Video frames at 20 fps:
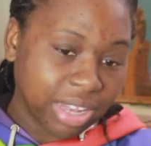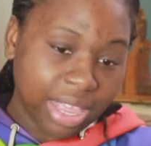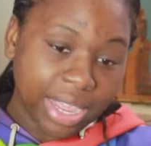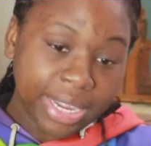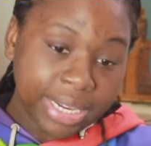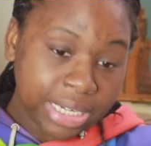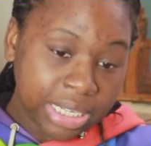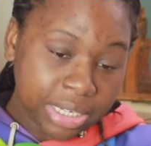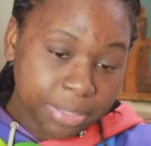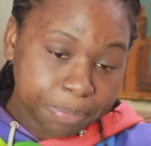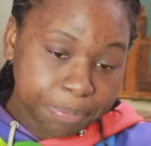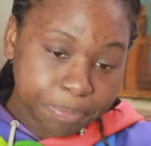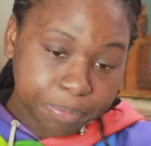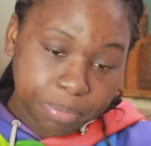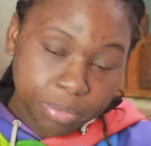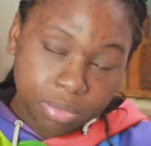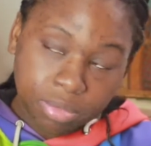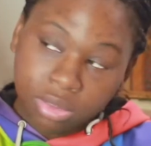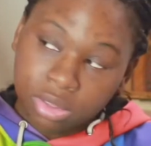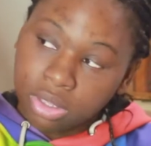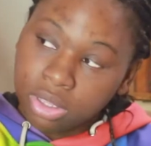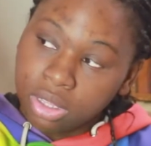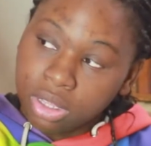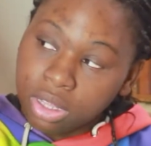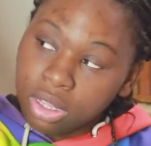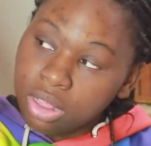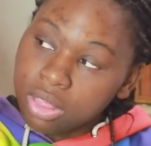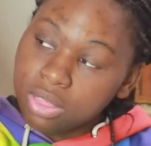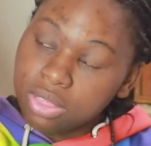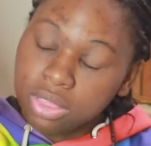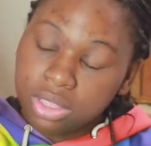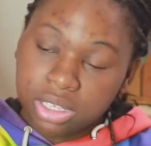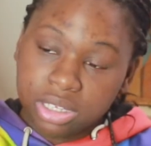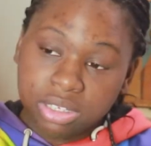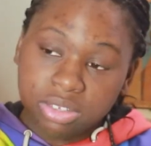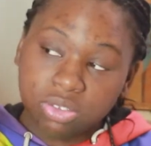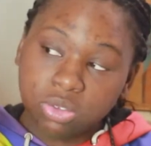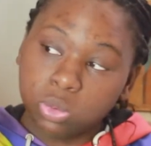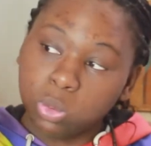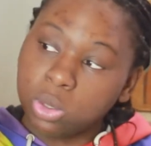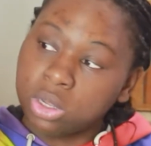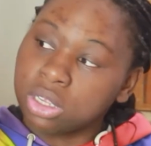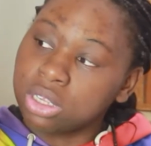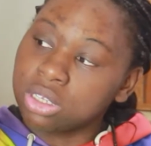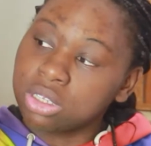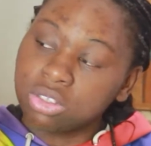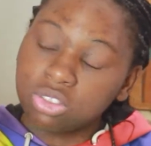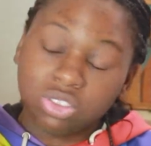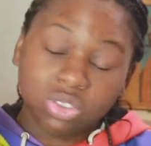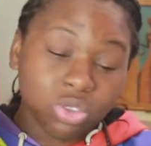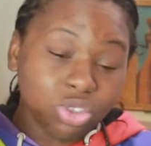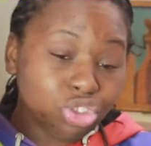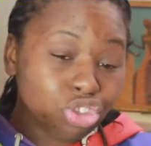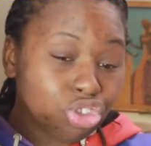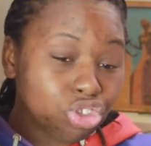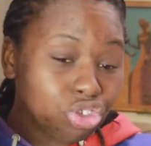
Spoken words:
lining, this was